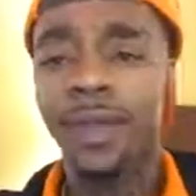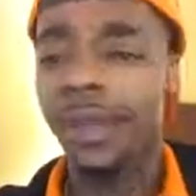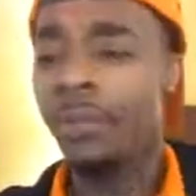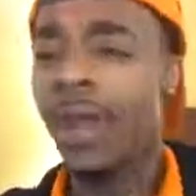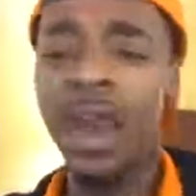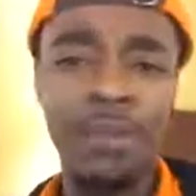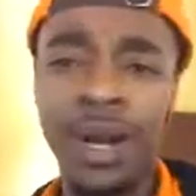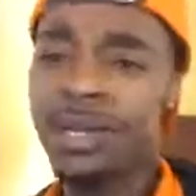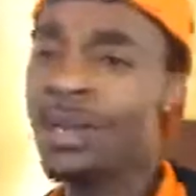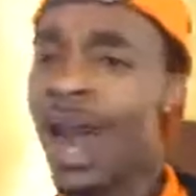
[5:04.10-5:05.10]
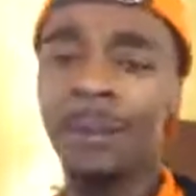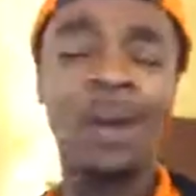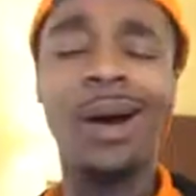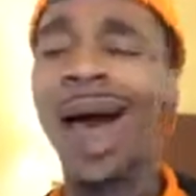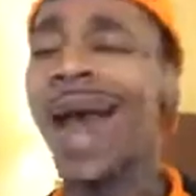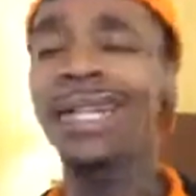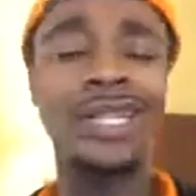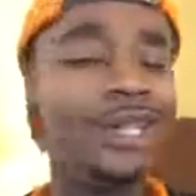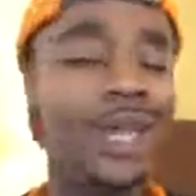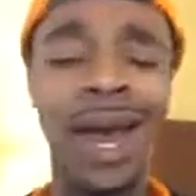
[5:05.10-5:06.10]
a little bit. Everybody's hopping on
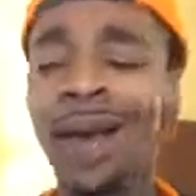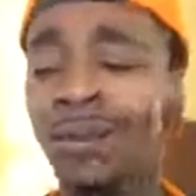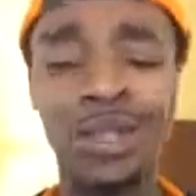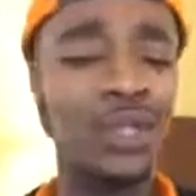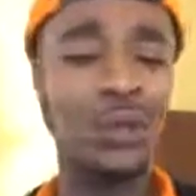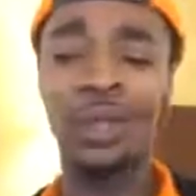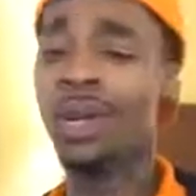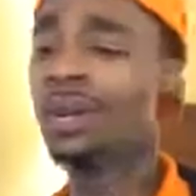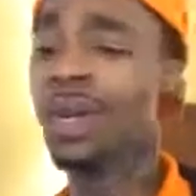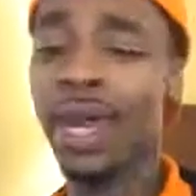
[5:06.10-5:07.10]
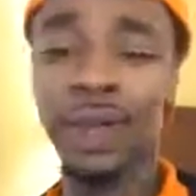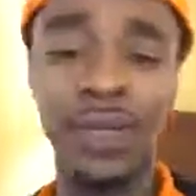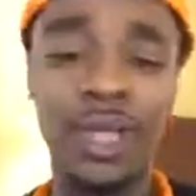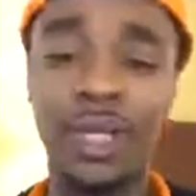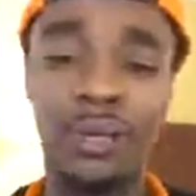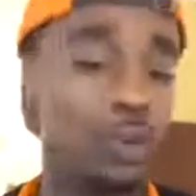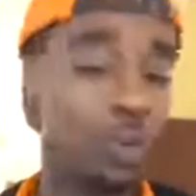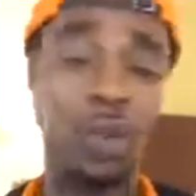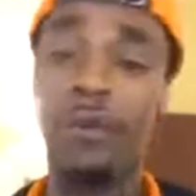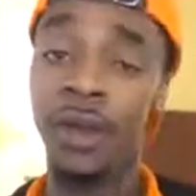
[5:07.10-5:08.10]
IG Live. We doing our thing. We just
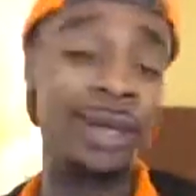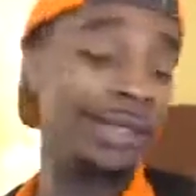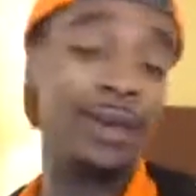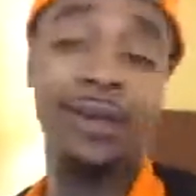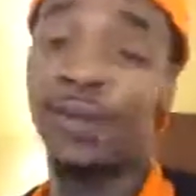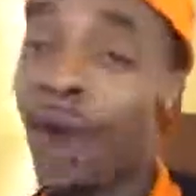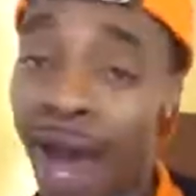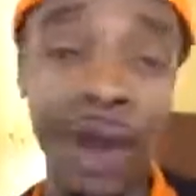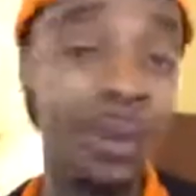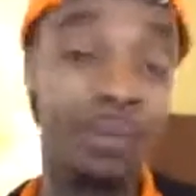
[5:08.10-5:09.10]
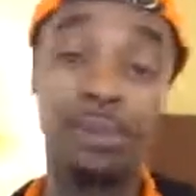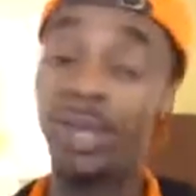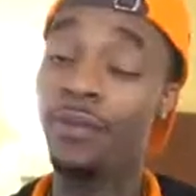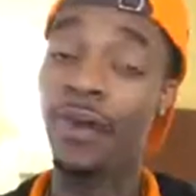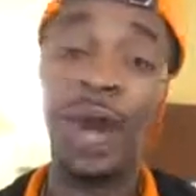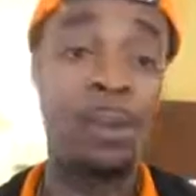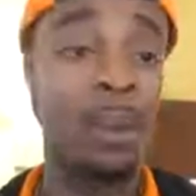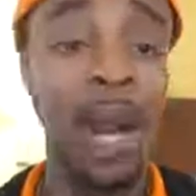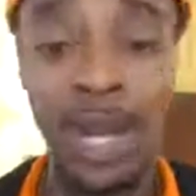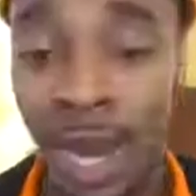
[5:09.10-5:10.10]
grooving. It's a vibe, complete vibe
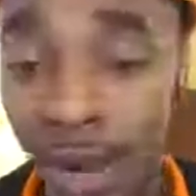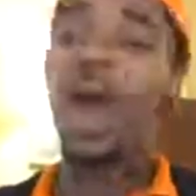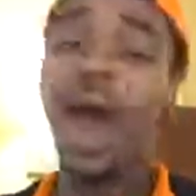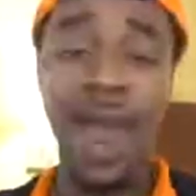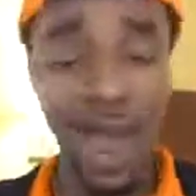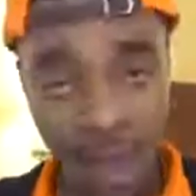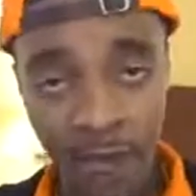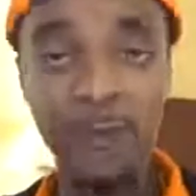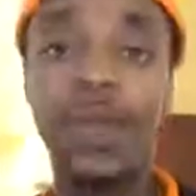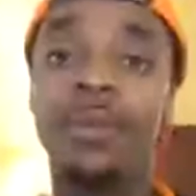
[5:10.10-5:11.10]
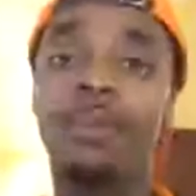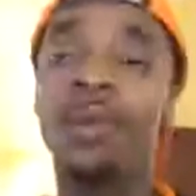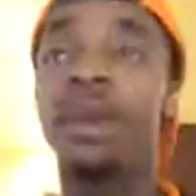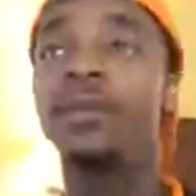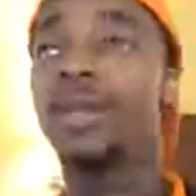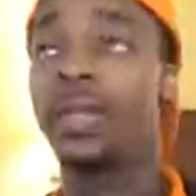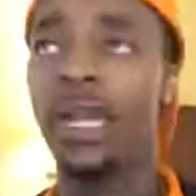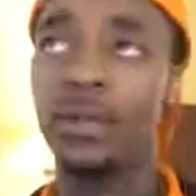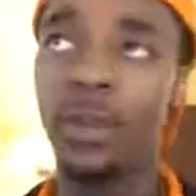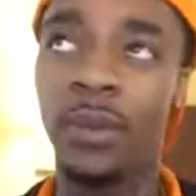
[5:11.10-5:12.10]
right now. I have been previously
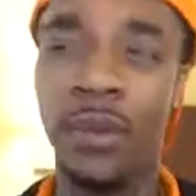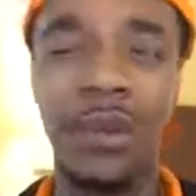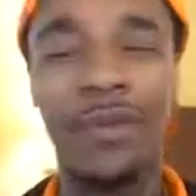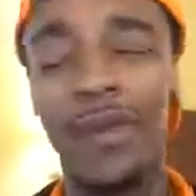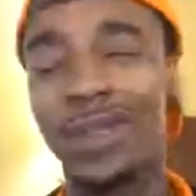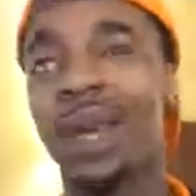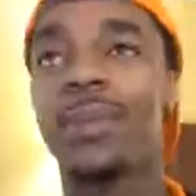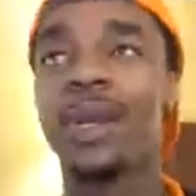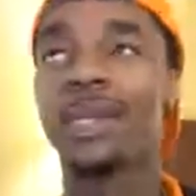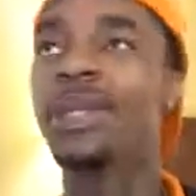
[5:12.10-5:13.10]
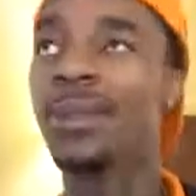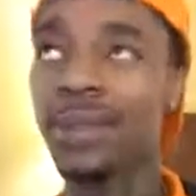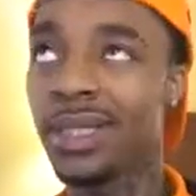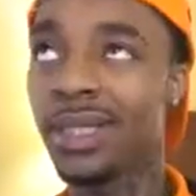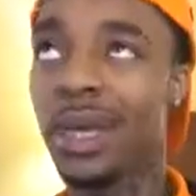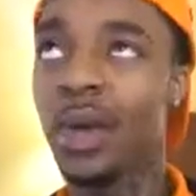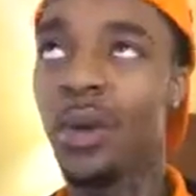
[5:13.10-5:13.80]
tipsy before. My first time getting tipsy